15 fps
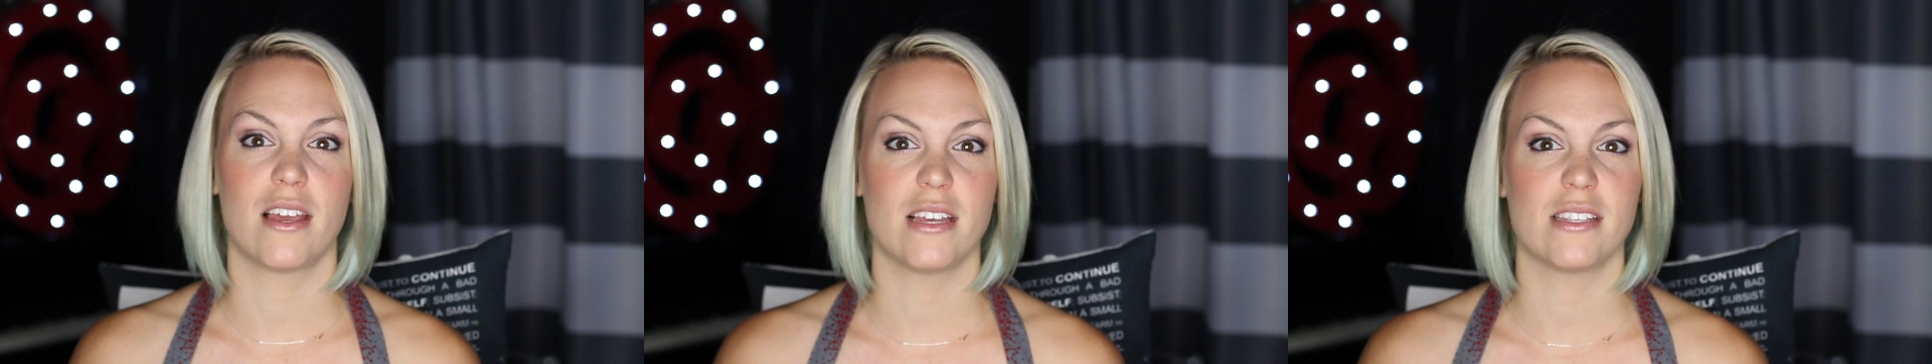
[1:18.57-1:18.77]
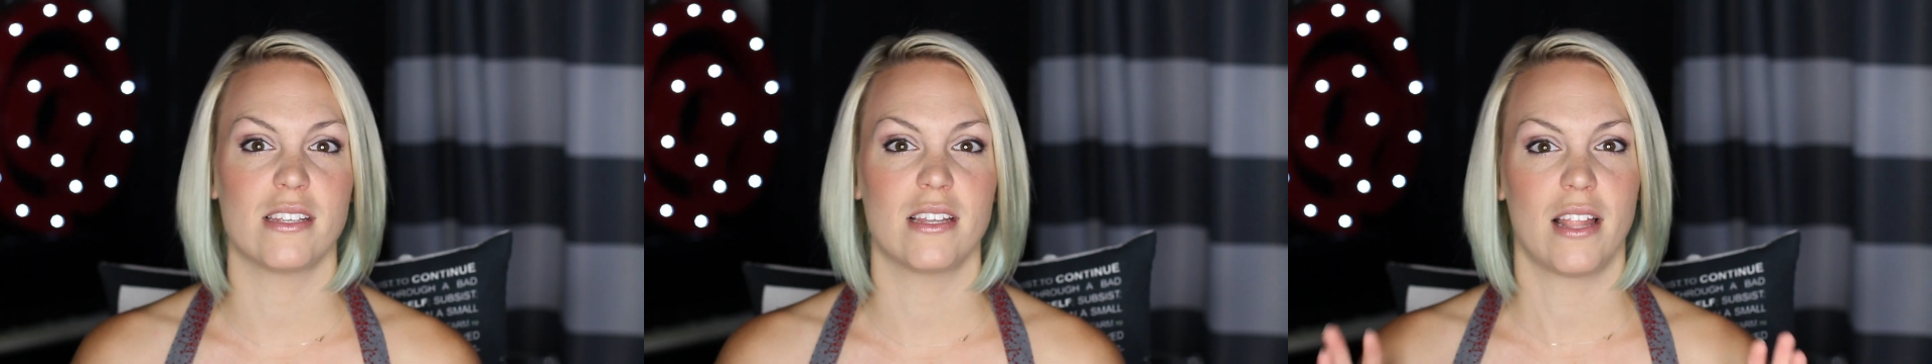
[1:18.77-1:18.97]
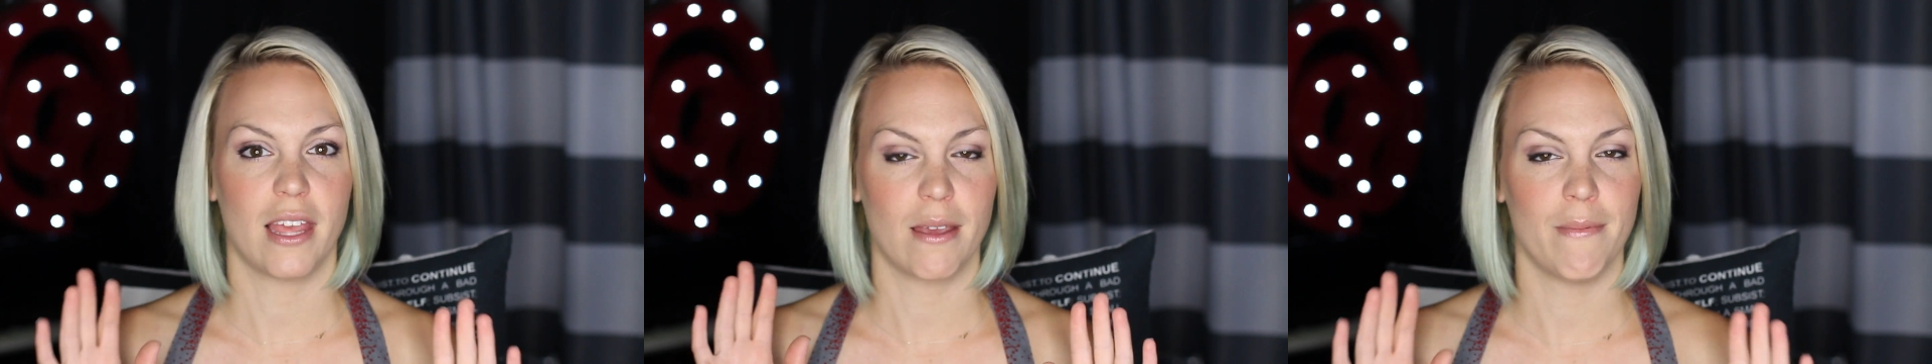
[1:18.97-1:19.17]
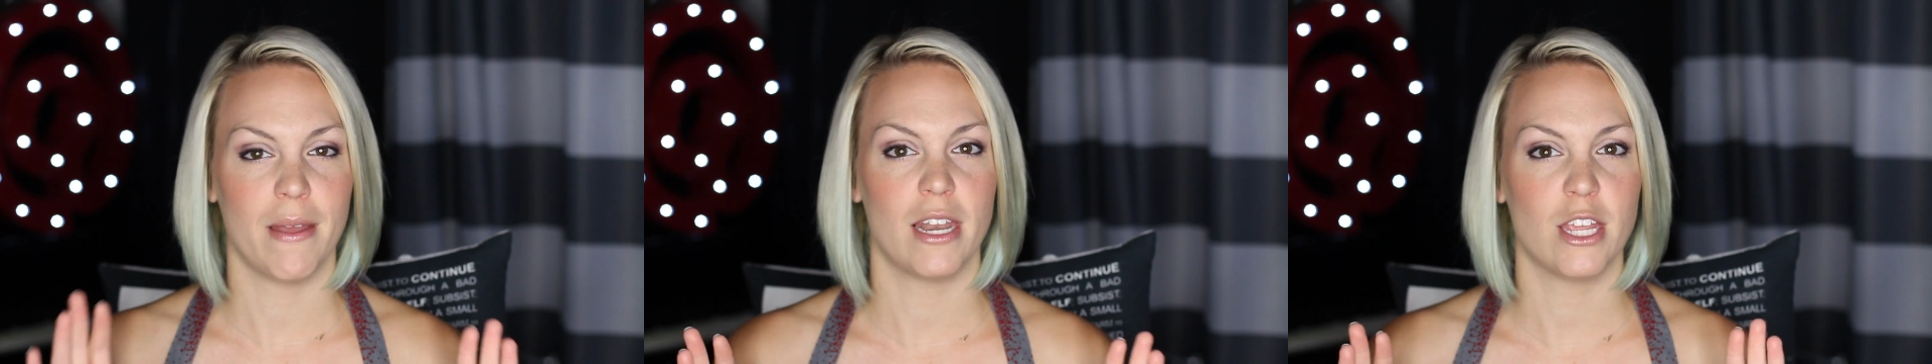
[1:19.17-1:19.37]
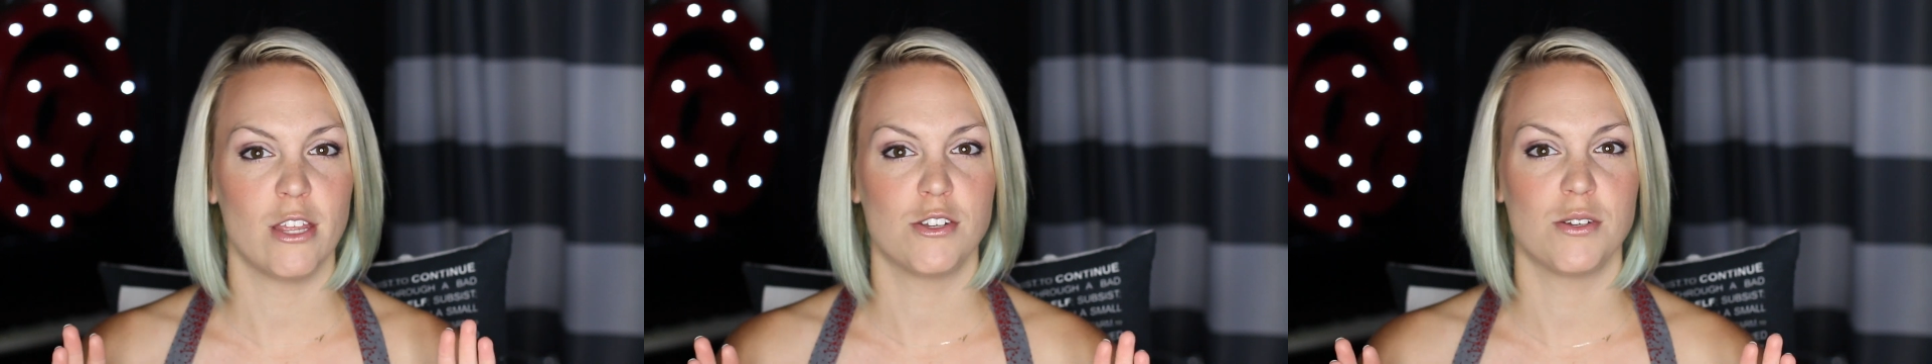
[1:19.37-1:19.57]
because it like
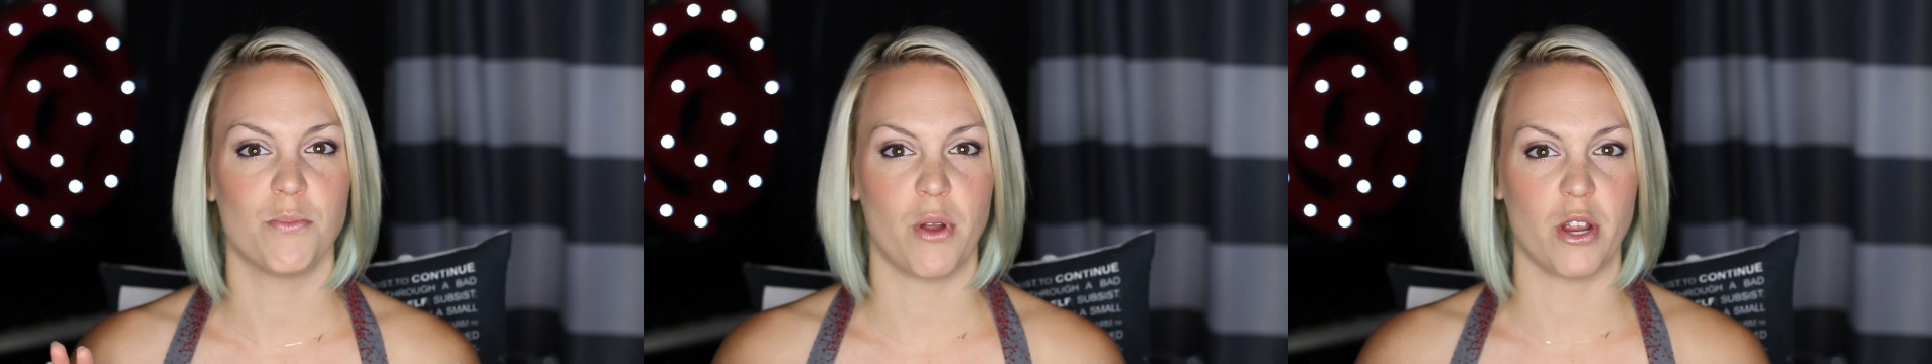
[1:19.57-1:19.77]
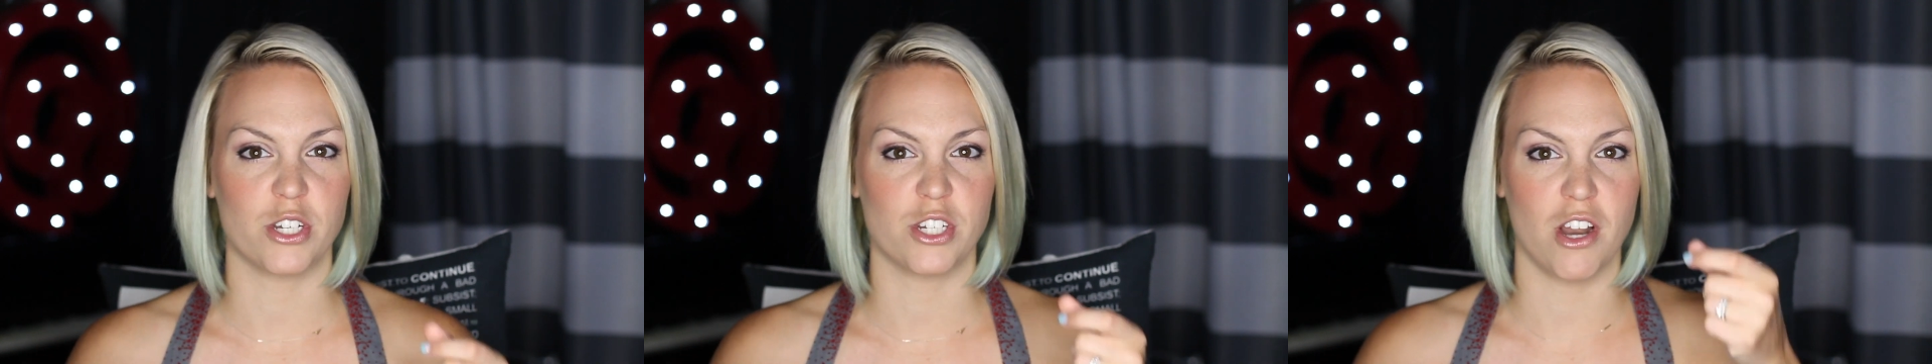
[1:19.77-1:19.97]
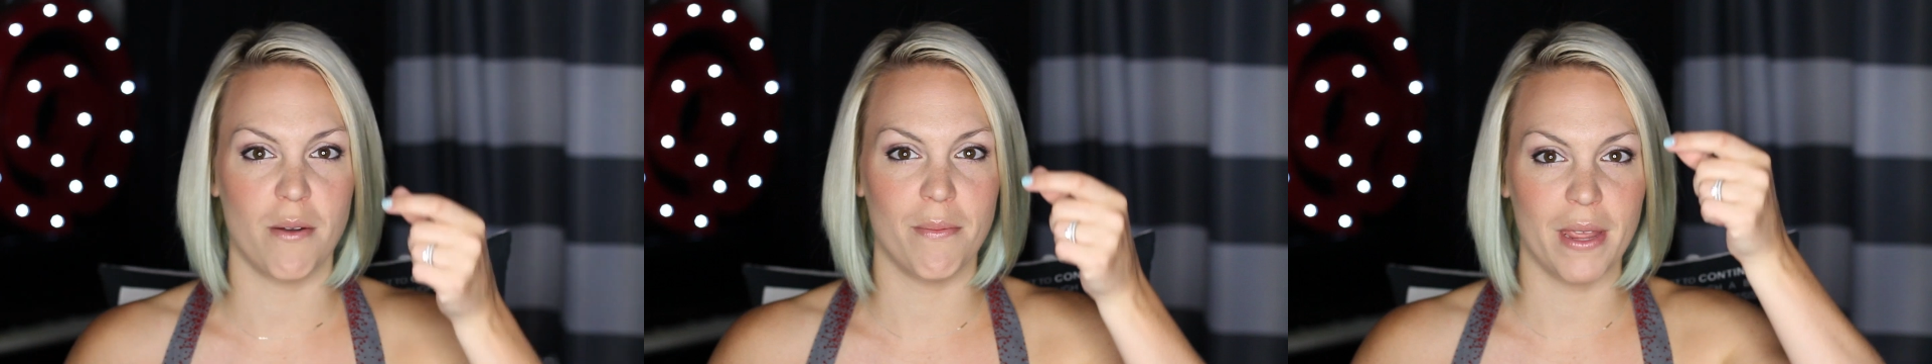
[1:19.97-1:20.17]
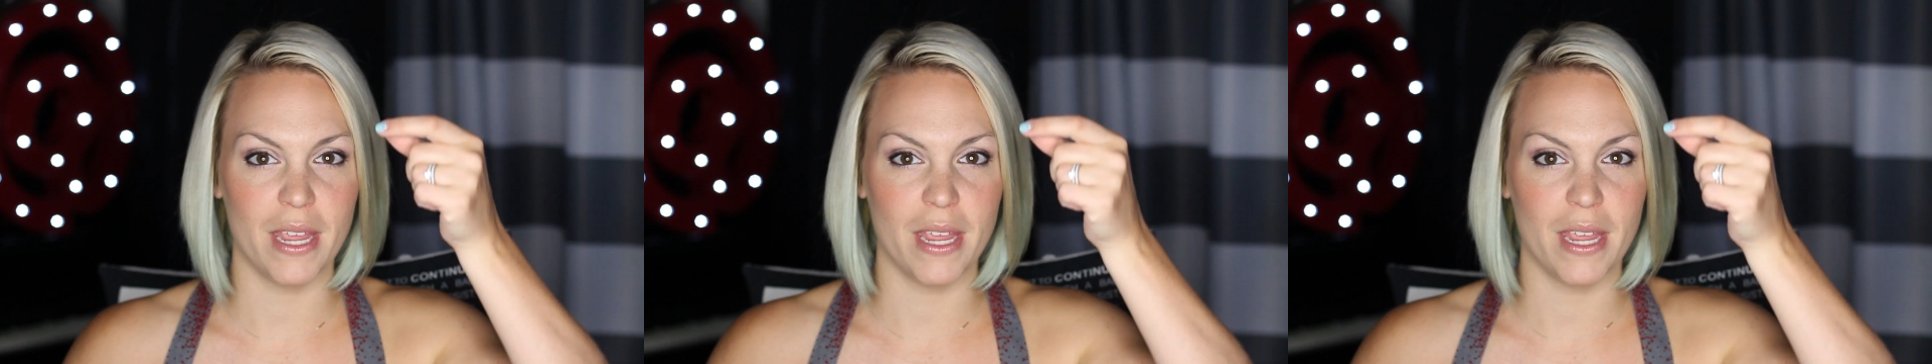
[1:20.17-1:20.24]
made a huge impression on